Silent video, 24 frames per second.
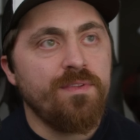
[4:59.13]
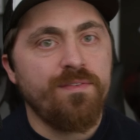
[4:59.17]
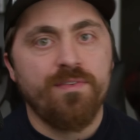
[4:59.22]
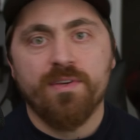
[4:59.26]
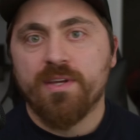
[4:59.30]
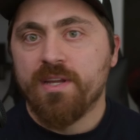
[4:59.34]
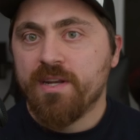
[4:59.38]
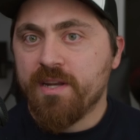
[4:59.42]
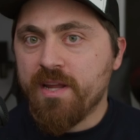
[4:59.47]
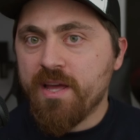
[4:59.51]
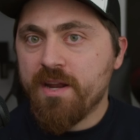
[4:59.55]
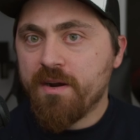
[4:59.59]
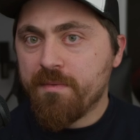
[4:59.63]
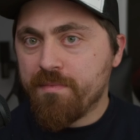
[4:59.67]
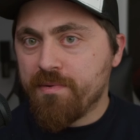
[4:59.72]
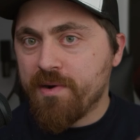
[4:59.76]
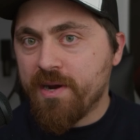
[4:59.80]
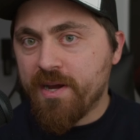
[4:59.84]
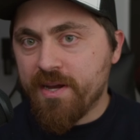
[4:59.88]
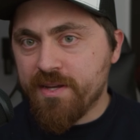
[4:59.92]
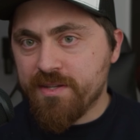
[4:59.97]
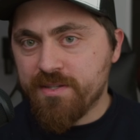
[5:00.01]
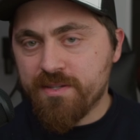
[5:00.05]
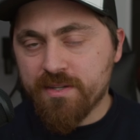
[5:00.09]
if you get an
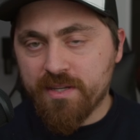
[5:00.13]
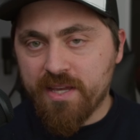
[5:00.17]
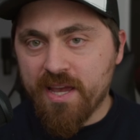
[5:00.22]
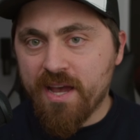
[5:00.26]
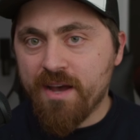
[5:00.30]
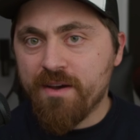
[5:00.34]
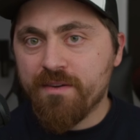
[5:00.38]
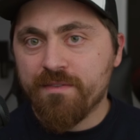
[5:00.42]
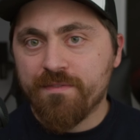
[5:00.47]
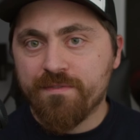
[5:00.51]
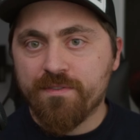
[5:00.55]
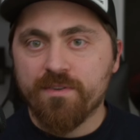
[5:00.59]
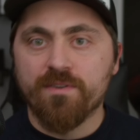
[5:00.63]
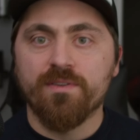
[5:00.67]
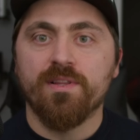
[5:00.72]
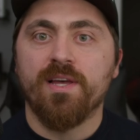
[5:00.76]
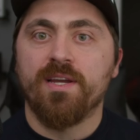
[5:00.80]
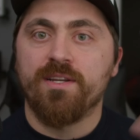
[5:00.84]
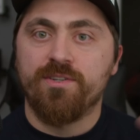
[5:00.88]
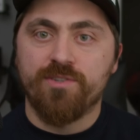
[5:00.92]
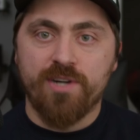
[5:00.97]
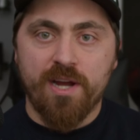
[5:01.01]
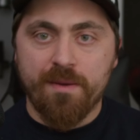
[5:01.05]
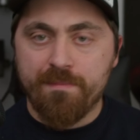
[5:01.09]
enterprise account for
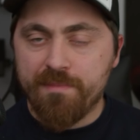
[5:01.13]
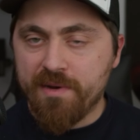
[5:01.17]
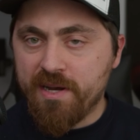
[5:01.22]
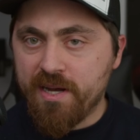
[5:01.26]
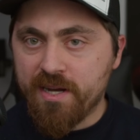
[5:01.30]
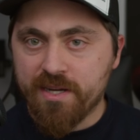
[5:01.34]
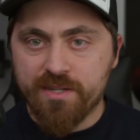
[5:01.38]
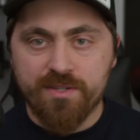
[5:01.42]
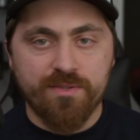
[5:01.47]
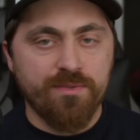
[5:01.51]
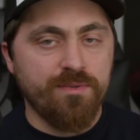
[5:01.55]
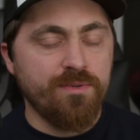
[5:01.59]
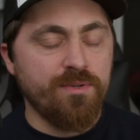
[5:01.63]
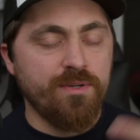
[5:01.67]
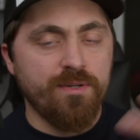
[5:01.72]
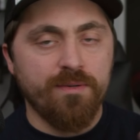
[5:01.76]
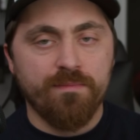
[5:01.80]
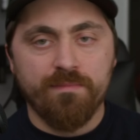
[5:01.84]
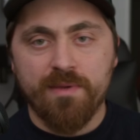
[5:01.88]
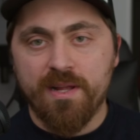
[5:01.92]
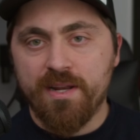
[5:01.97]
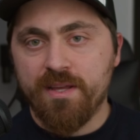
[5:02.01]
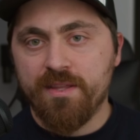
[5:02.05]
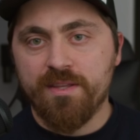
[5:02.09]
like Dropbox
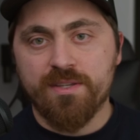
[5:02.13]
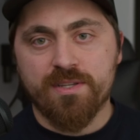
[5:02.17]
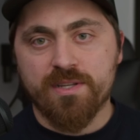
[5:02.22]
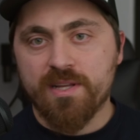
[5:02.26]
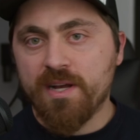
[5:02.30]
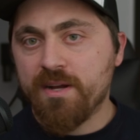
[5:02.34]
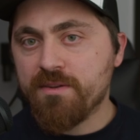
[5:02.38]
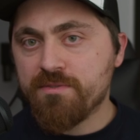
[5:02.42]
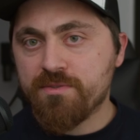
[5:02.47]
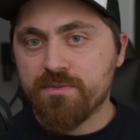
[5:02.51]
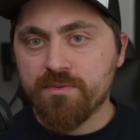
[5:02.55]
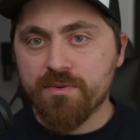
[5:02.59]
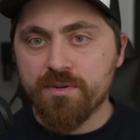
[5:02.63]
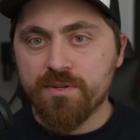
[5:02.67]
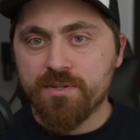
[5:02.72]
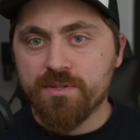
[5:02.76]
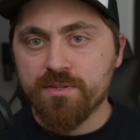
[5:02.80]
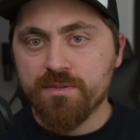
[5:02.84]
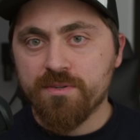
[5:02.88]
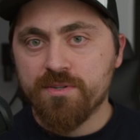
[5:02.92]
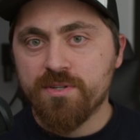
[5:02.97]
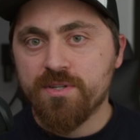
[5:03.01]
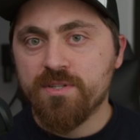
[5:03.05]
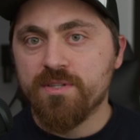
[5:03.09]
or any of these cloud storage
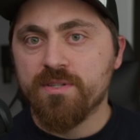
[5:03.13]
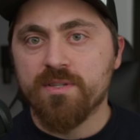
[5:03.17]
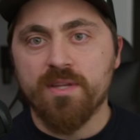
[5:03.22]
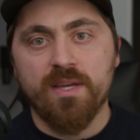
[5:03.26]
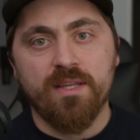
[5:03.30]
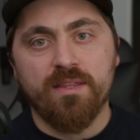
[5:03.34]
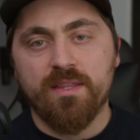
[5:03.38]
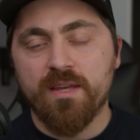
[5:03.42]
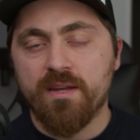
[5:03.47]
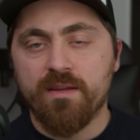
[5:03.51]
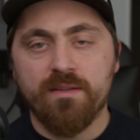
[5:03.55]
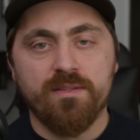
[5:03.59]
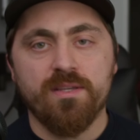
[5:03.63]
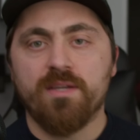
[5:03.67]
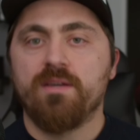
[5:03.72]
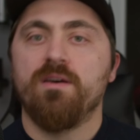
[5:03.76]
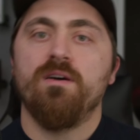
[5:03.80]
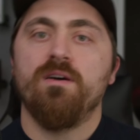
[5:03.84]
solutions, like it's like,